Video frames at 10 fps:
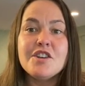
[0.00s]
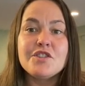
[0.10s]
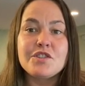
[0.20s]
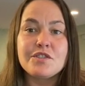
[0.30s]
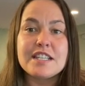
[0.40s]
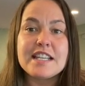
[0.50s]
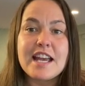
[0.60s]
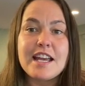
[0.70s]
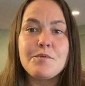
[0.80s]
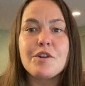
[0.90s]
So
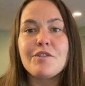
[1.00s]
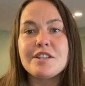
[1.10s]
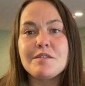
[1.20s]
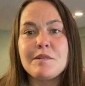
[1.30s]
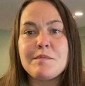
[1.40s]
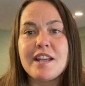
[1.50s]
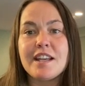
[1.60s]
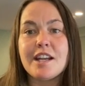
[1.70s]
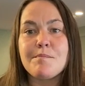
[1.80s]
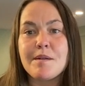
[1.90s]
today we're going to be
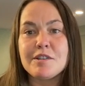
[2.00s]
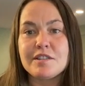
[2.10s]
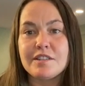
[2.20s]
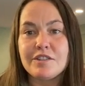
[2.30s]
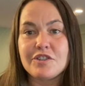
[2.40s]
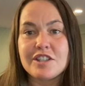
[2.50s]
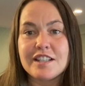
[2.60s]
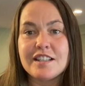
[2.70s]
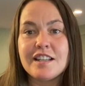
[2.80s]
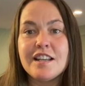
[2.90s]
making a bubble solution.